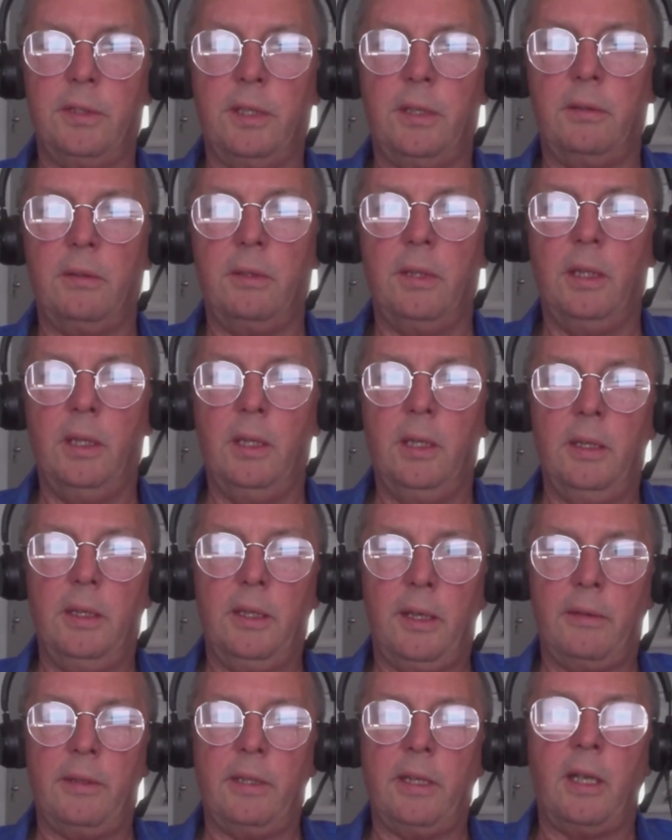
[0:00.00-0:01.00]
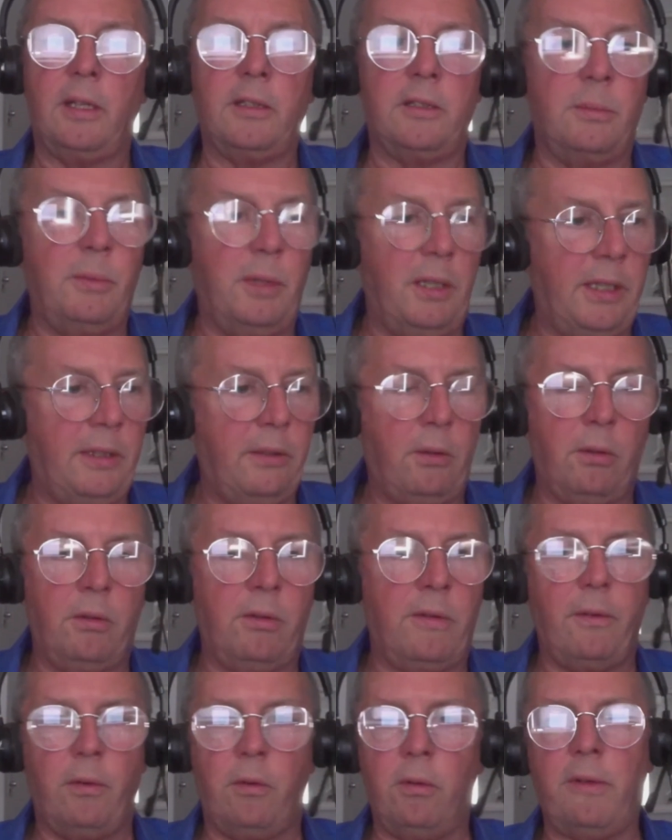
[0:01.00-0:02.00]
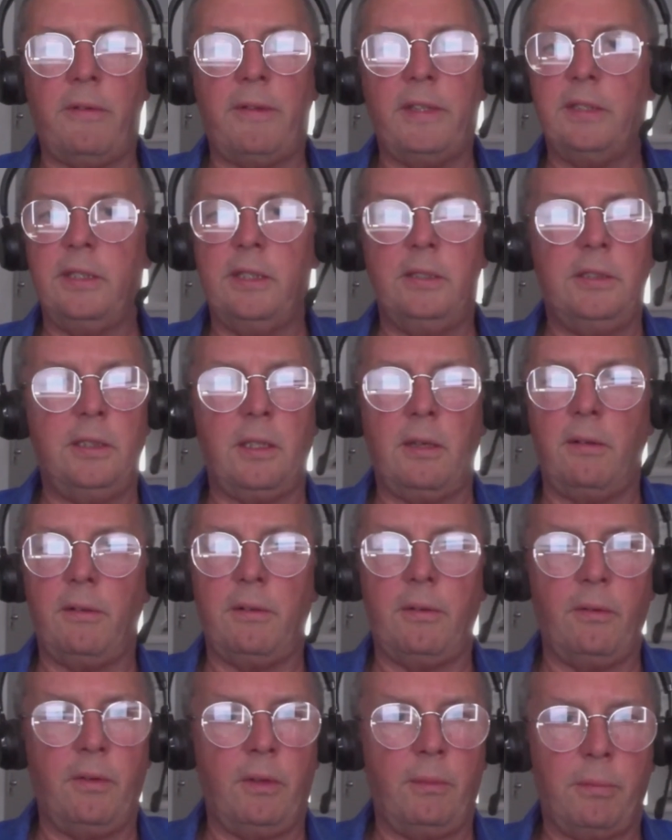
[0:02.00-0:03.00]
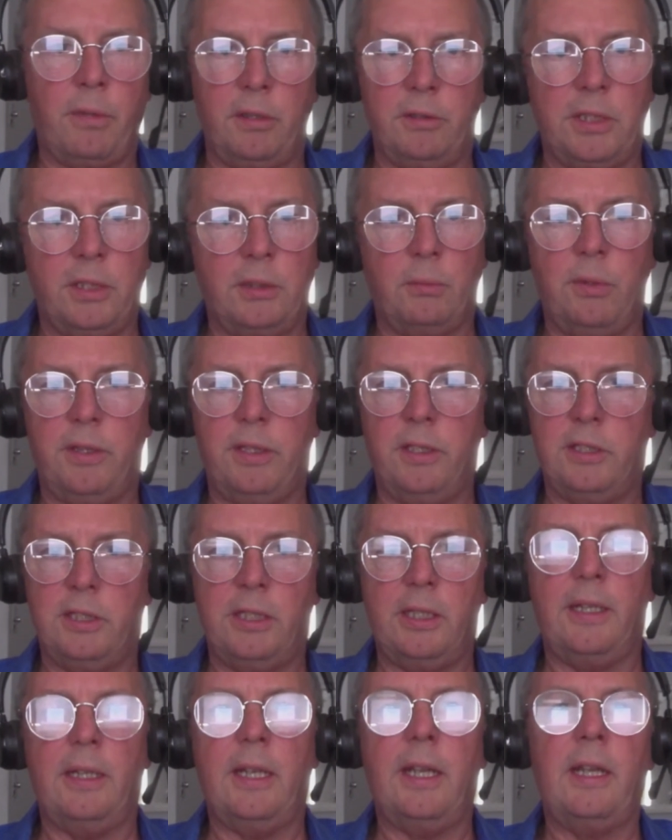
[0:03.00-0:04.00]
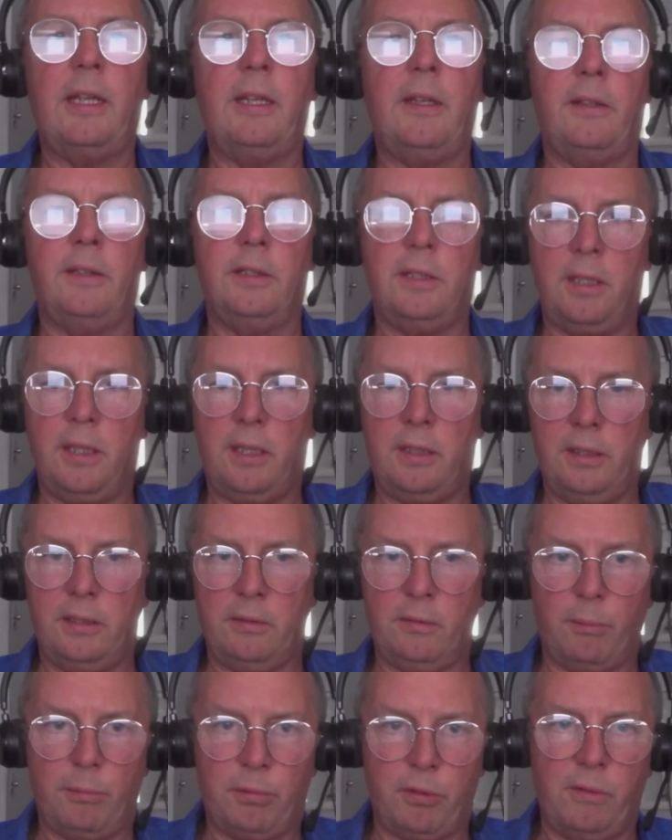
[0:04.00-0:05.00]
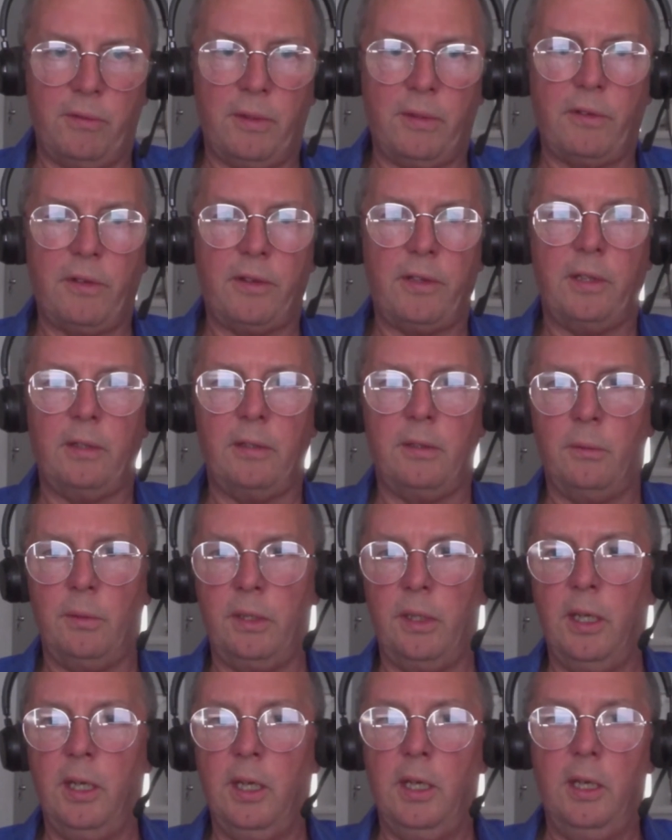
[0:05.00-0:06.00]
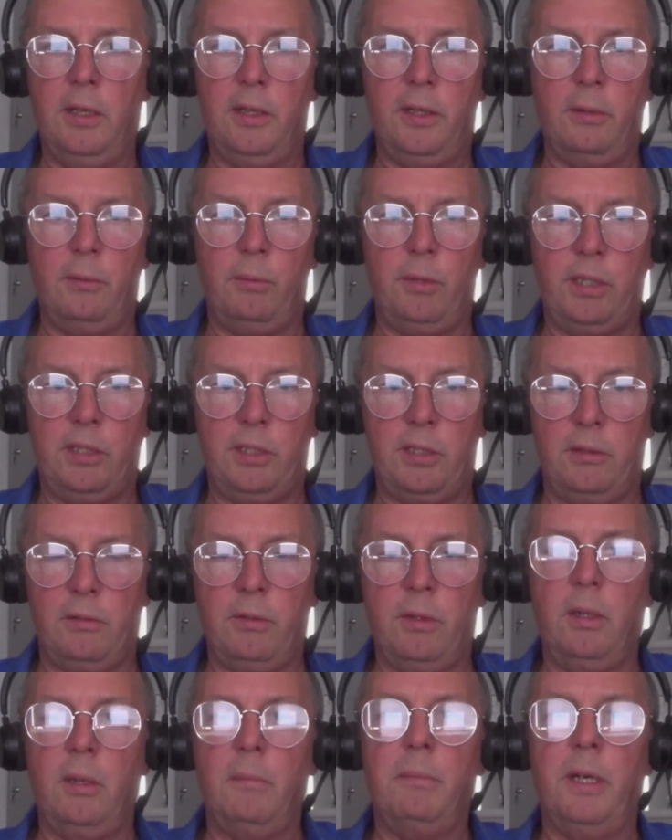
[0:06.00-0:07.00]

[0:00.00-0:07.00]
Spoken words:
So, and ultimately, all of this needs to go through the process with the CAA, and the CAA need to approve everything that we do.